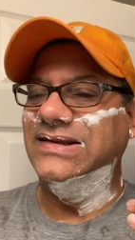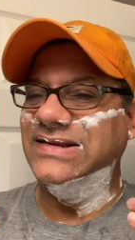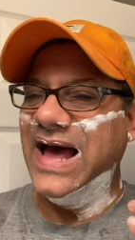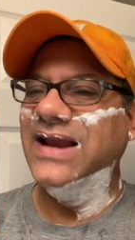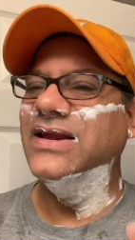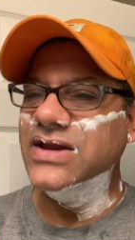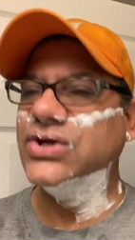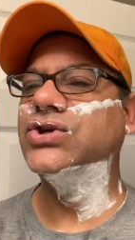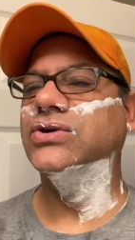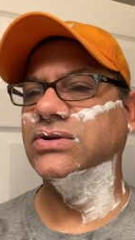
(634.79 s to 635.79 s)
That
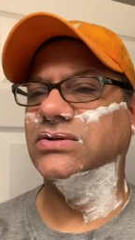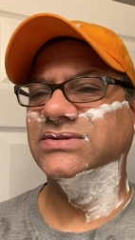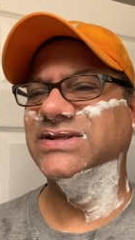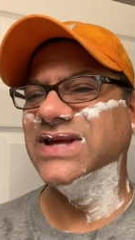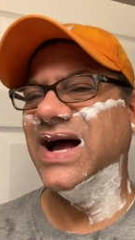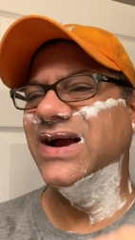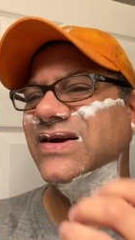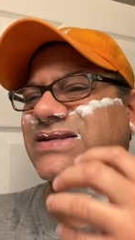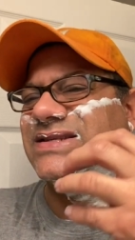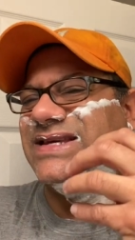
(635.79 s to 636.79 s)
initial desire
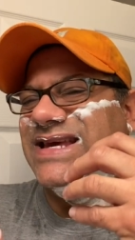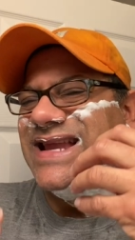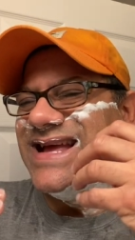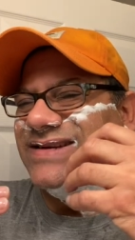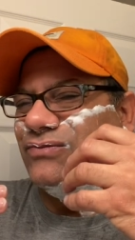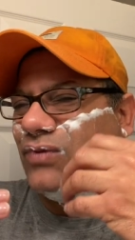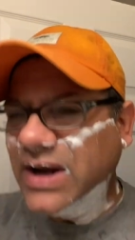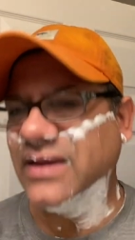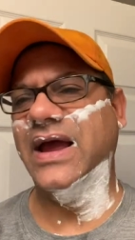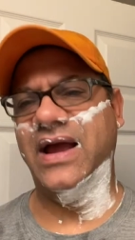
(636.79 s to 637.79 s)
is to get rid
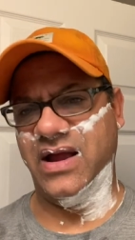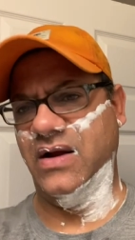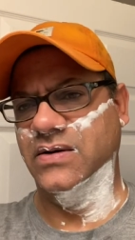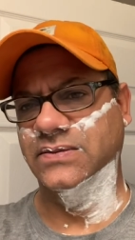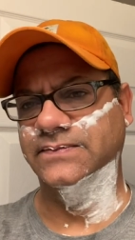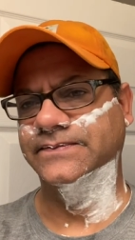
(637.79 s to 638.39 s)
of the hair.